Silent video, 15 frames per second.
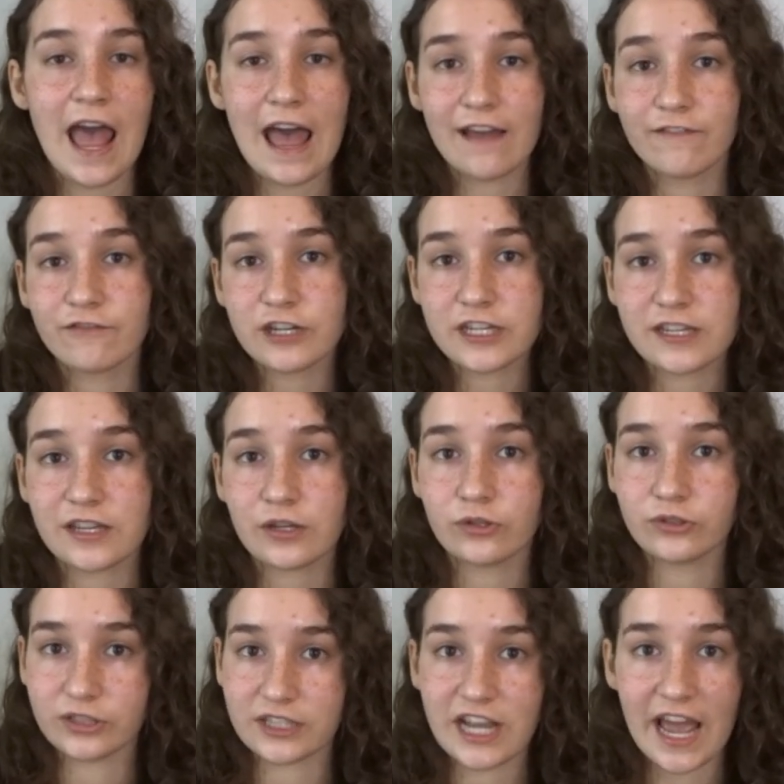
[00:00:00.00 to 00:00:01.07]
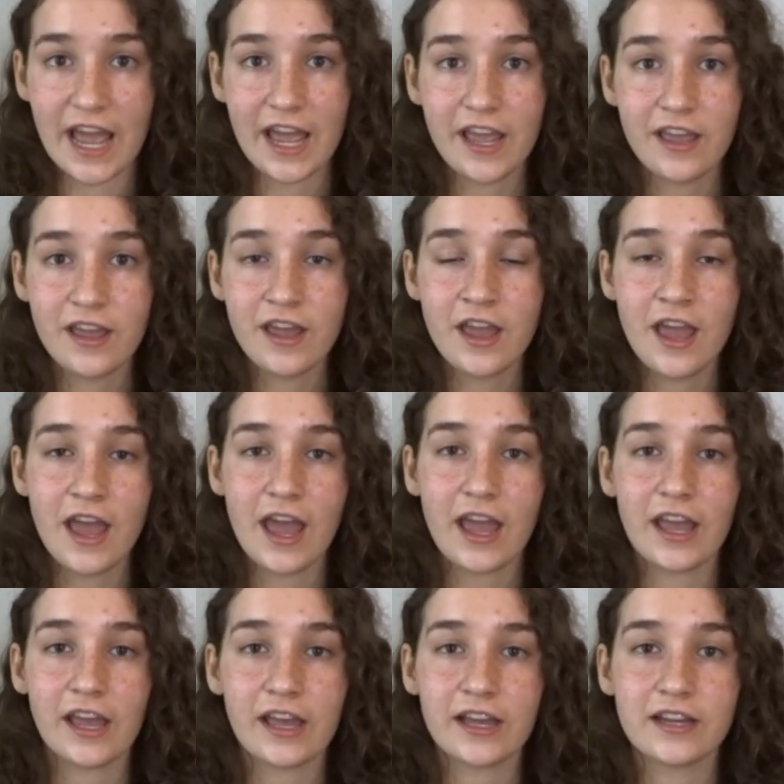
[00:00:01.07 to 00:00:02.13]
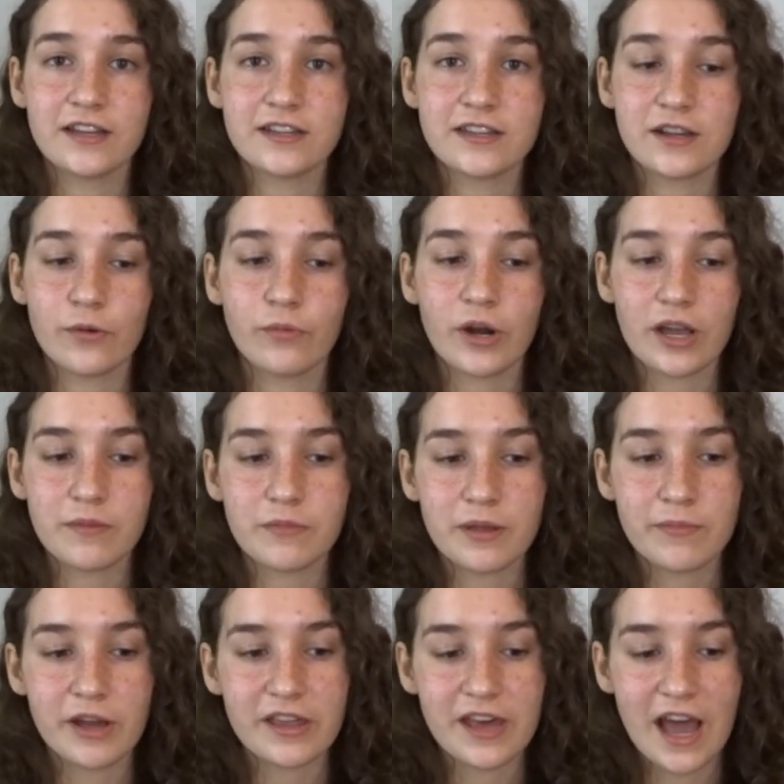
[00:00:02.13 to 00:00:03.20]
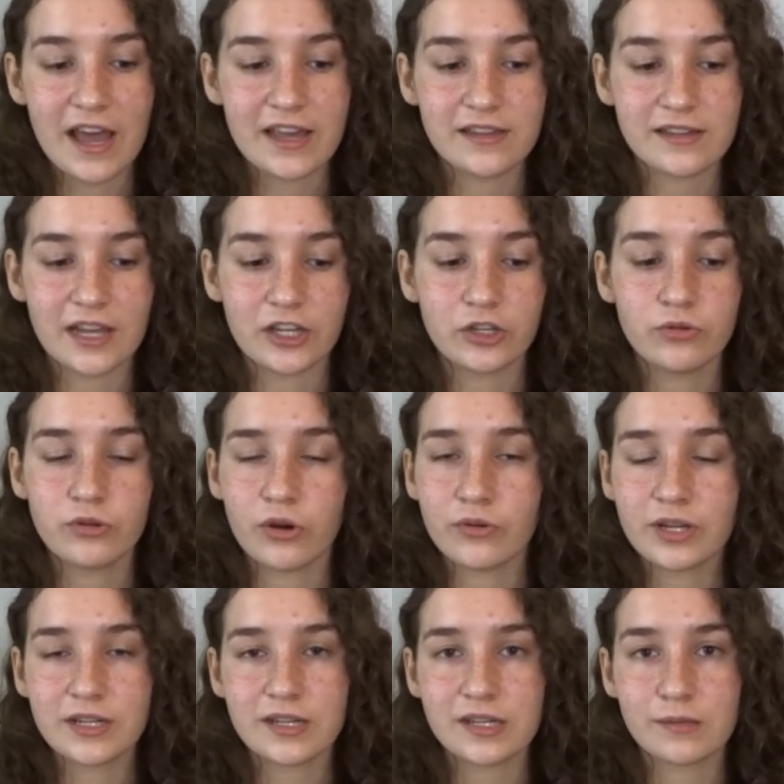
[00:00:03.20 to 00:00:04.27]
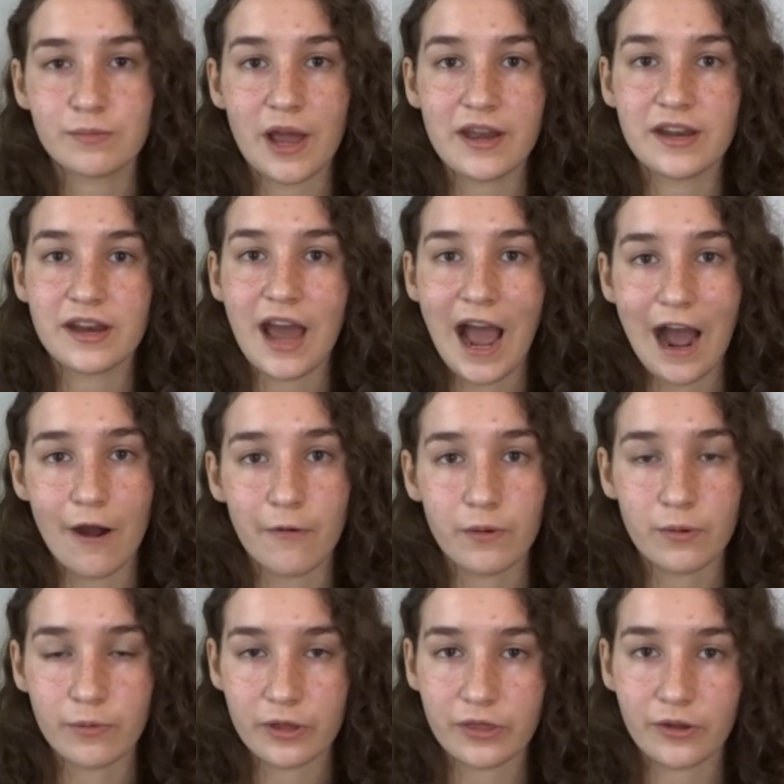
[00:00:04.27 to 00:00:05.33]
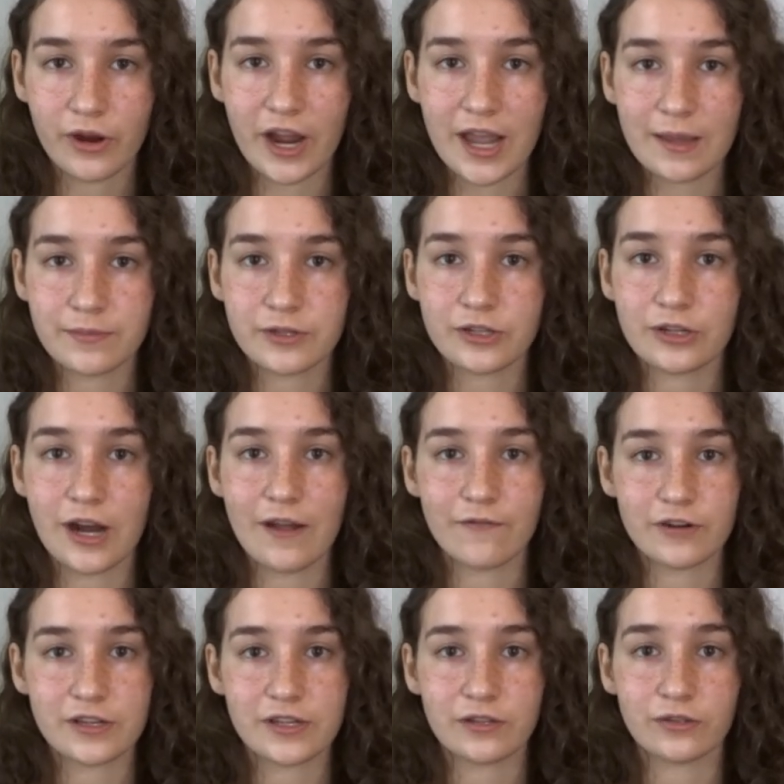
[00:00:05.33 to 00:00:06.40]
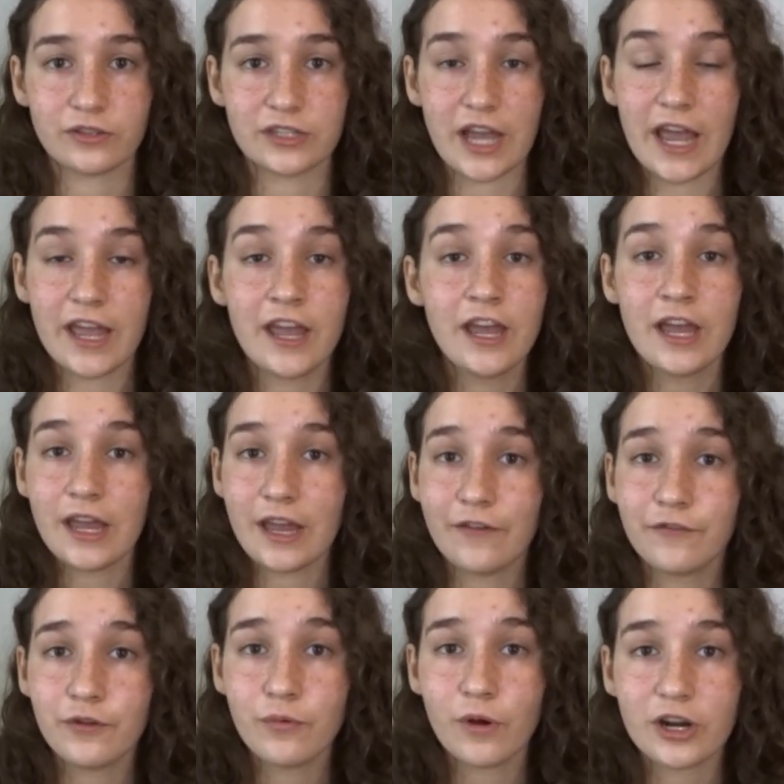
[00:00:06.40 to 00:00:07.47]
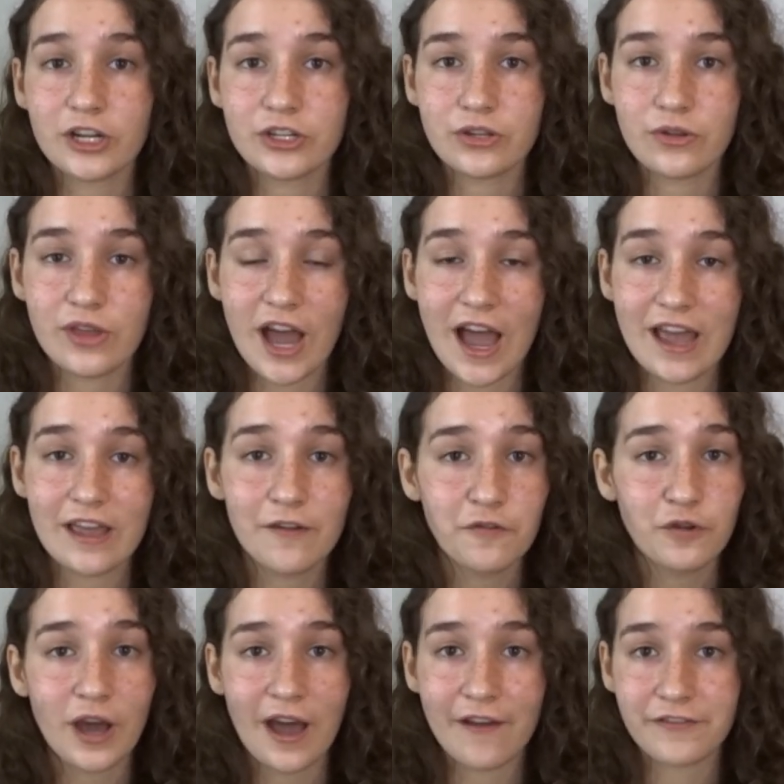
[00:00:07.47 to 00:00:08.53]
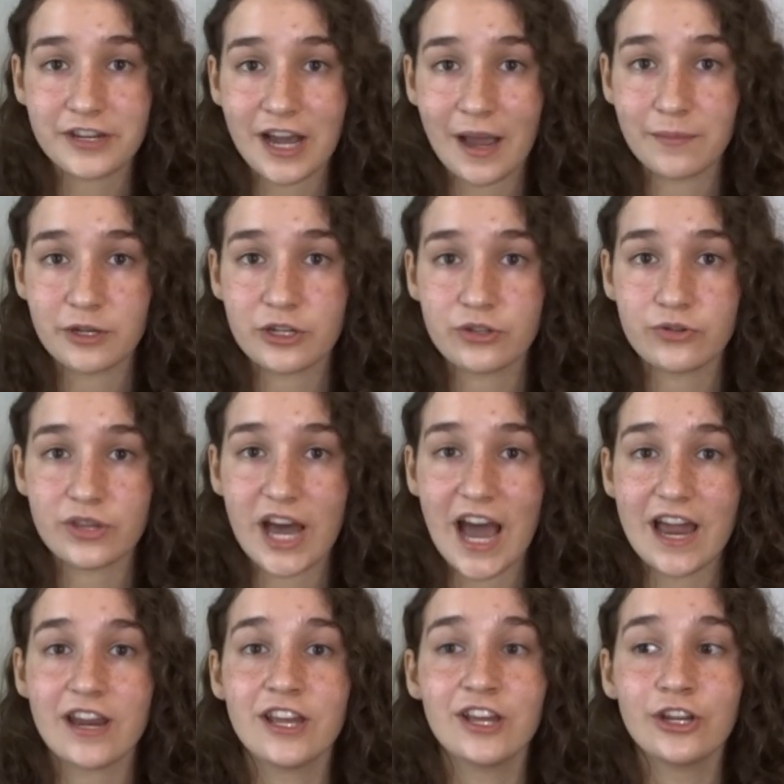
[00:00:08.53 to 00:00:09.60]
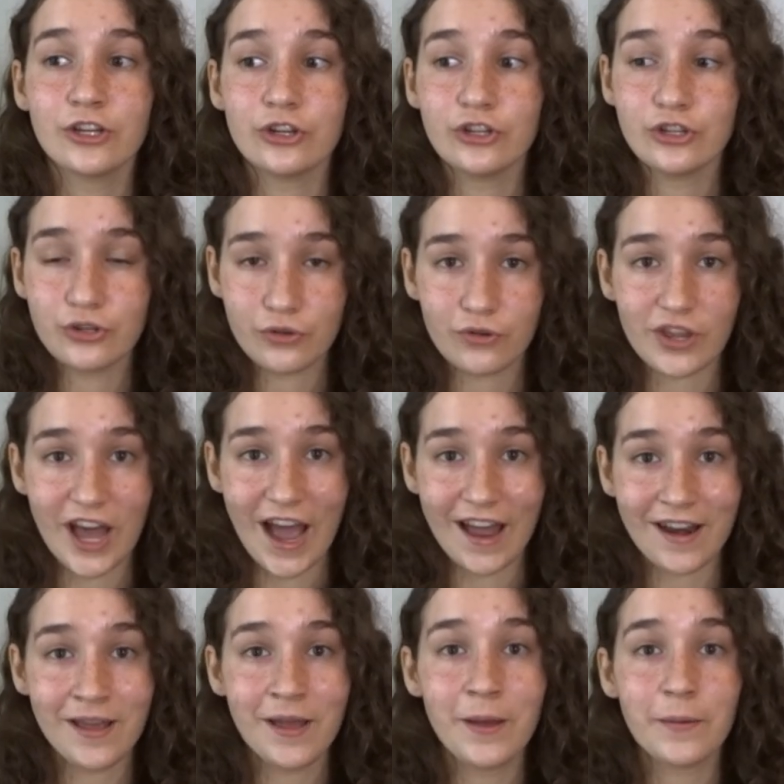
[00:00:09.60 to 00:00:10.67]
every single day. And what I mean by that is, like, you don't need to spend an hour with your hamster every single day. If you want to do that, if you have time to do that, do that.